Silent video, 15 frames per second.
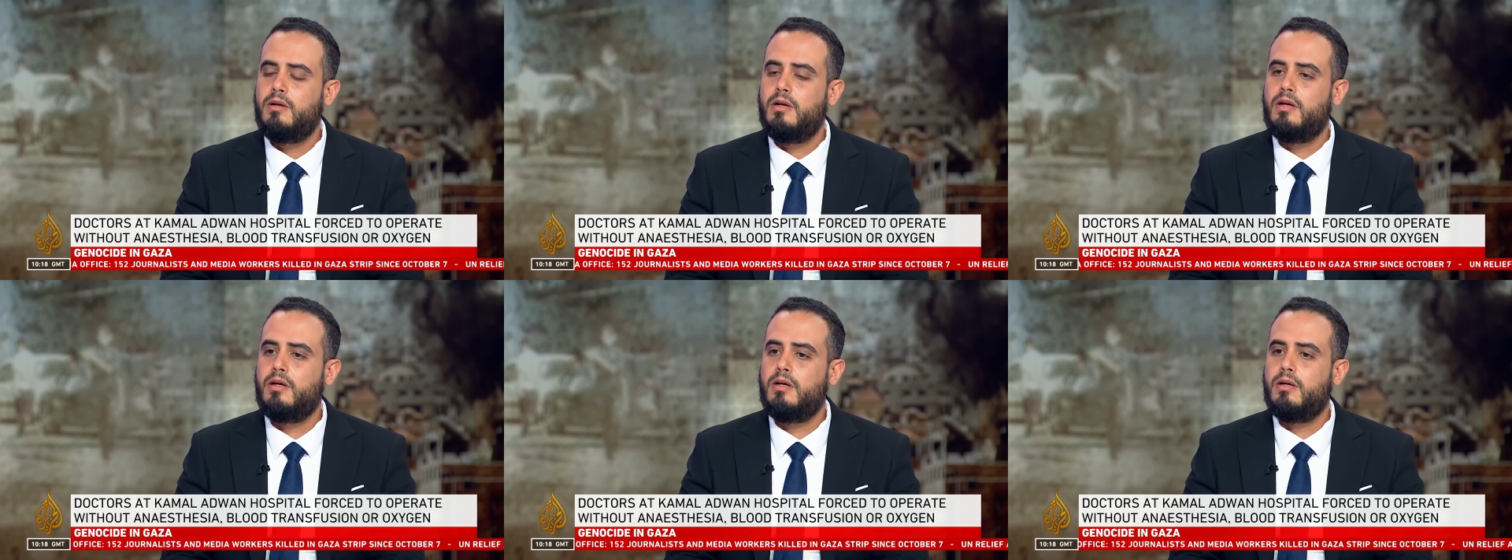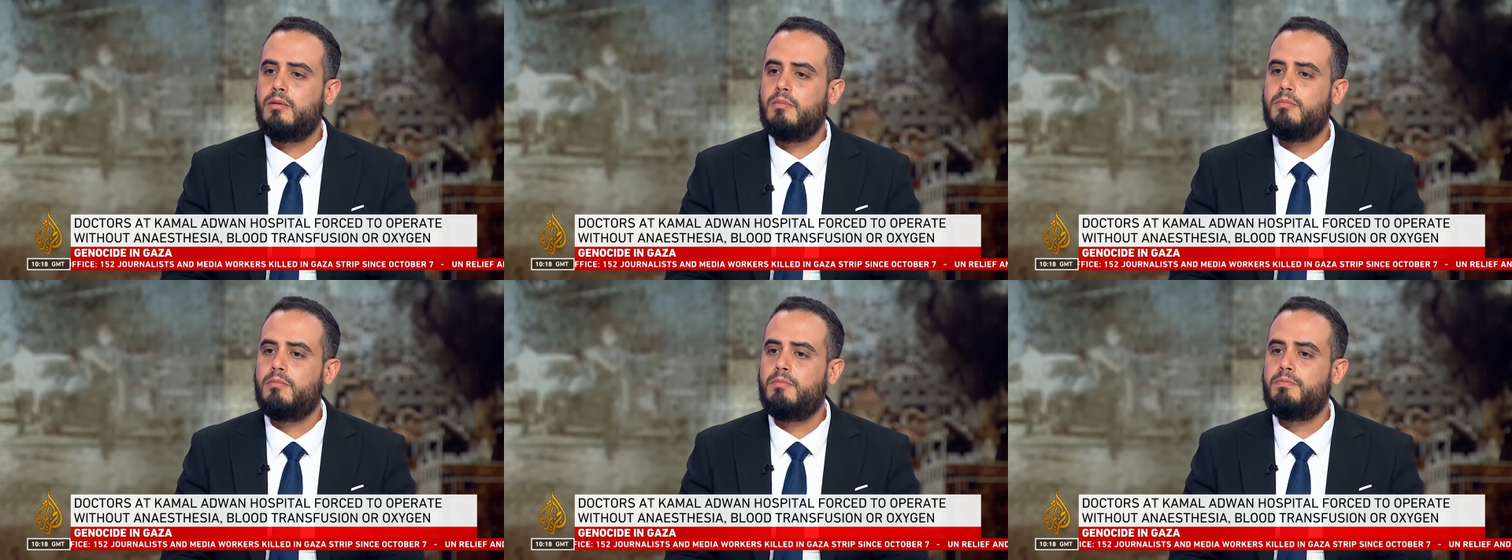
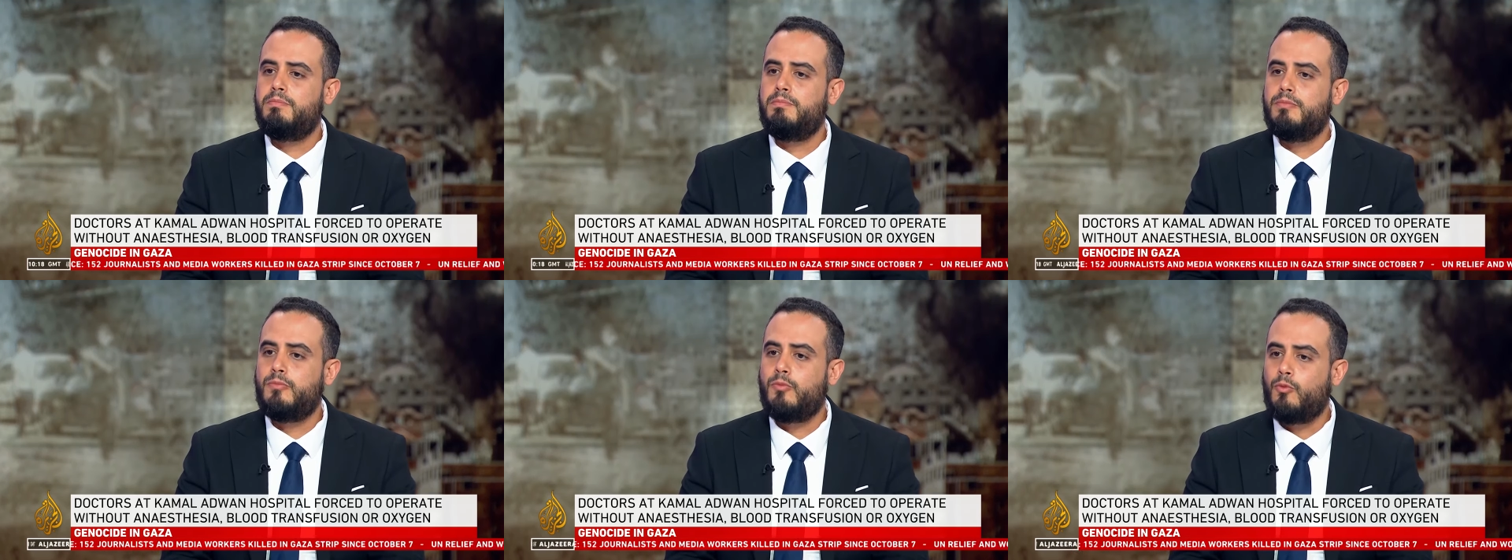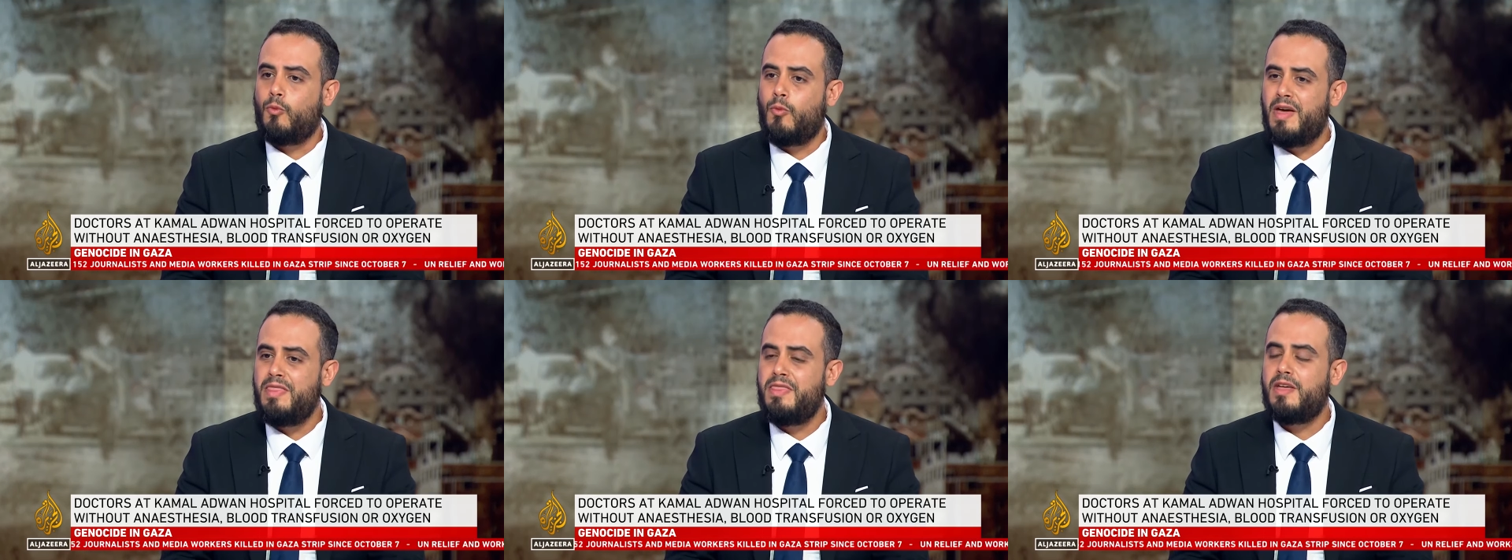
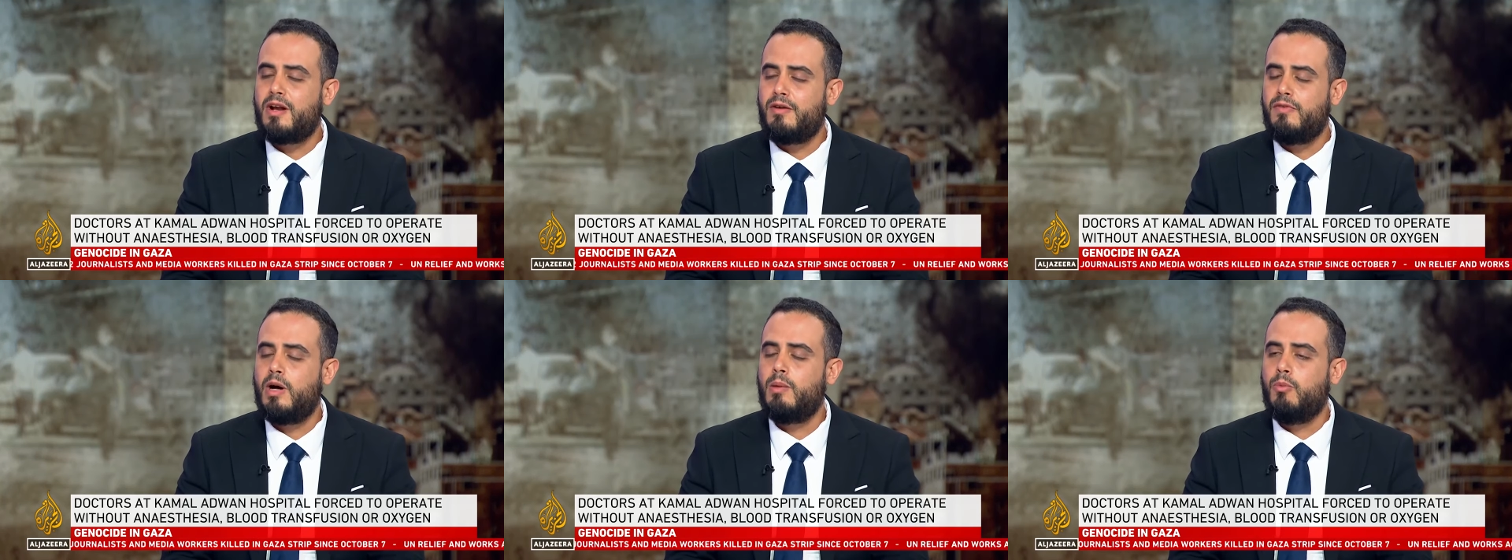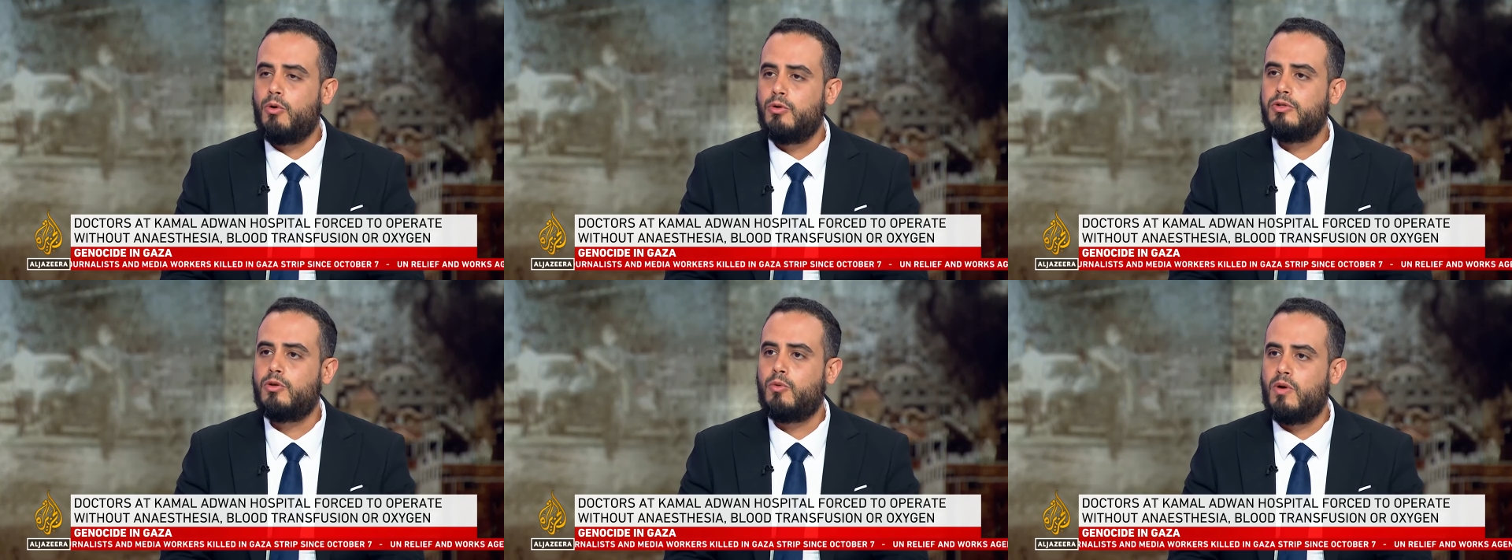When the Rafah
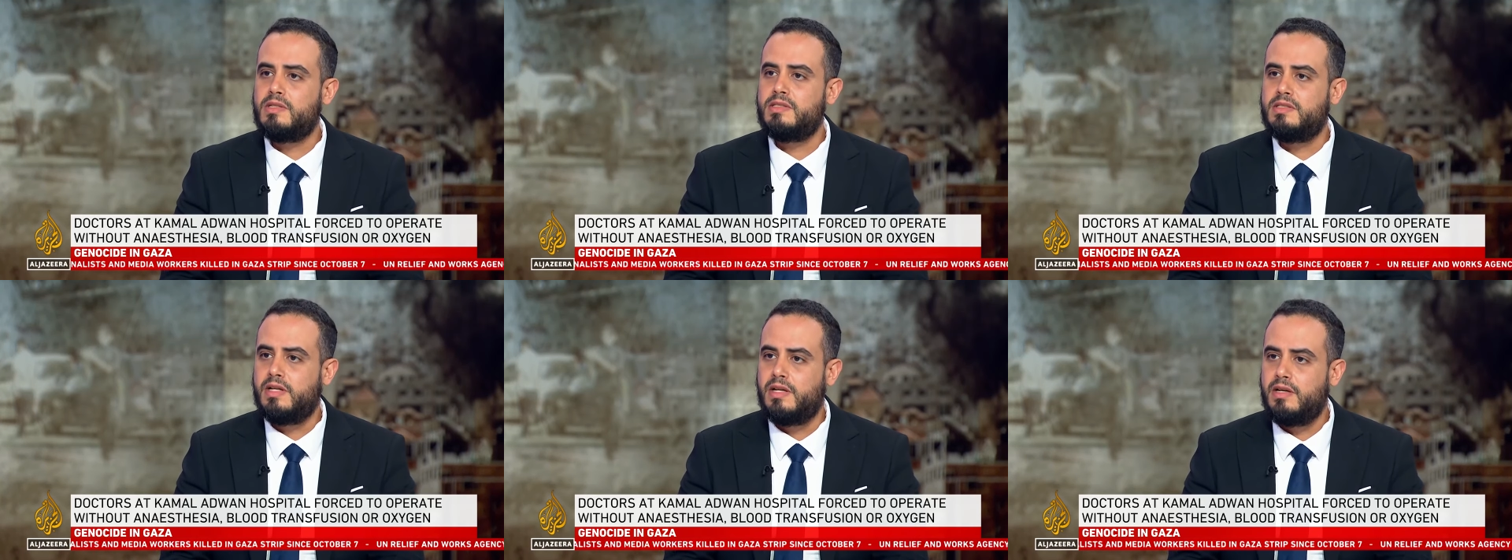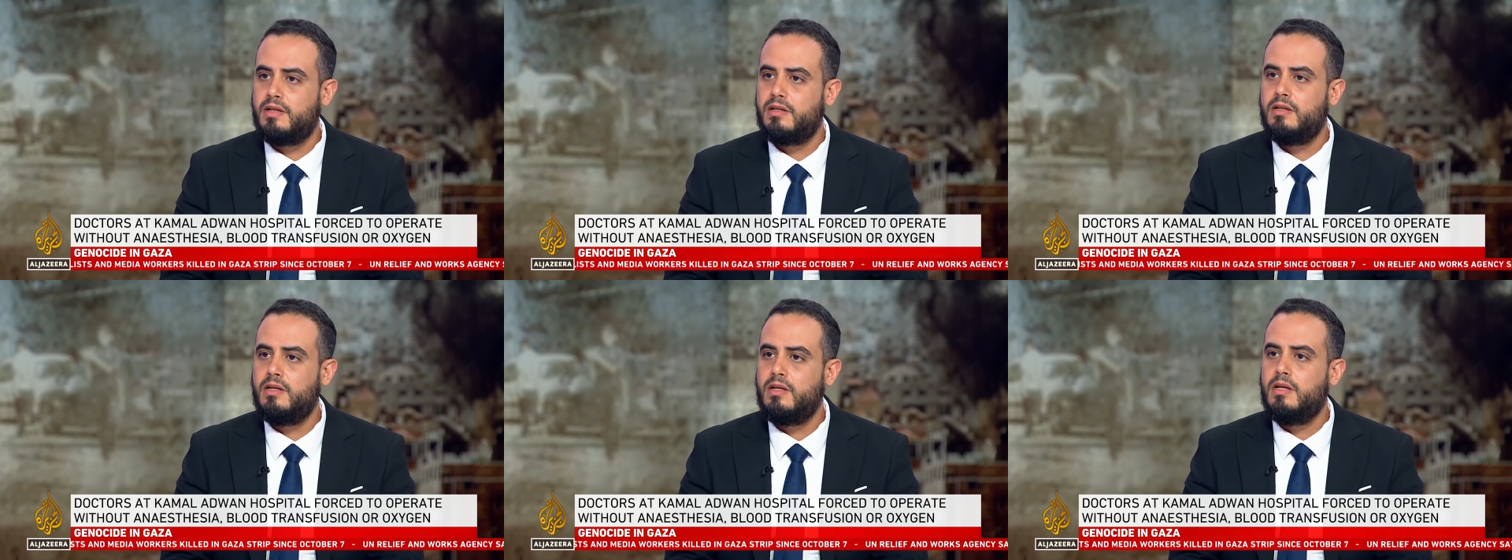border was there,